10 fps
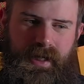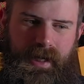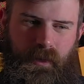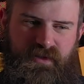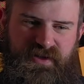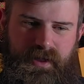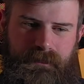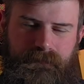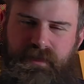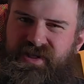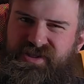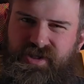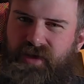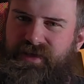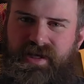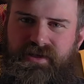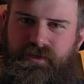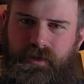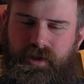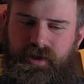However, it's not the end of
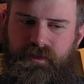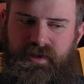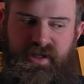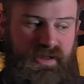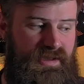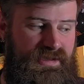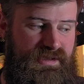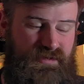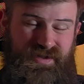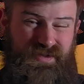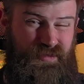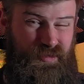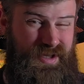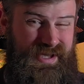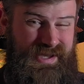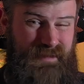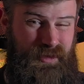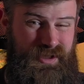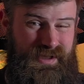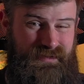the world because there isn't really that
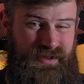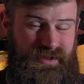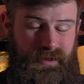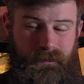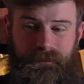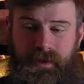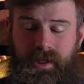much left to do.